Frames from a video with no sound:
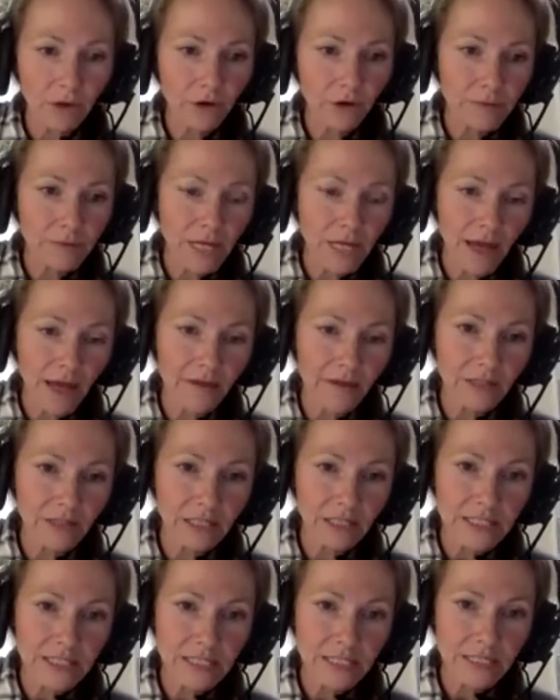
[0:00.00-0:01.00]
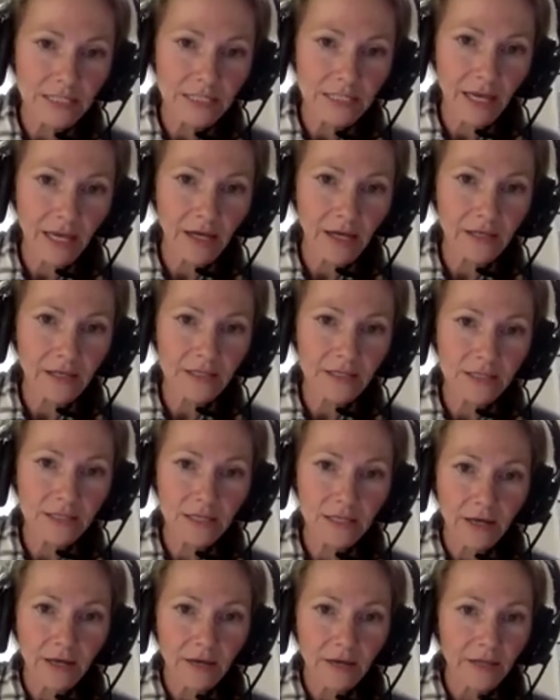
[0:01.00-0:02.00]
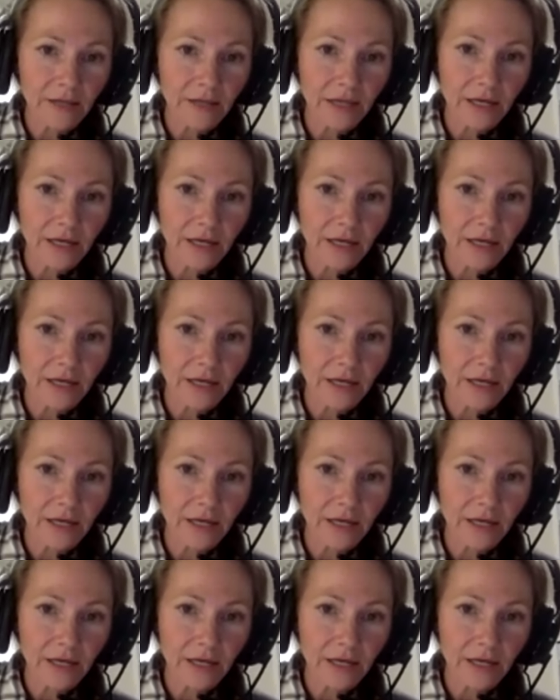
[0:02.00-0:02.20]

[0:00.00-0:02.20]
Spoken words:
of the program to have any success,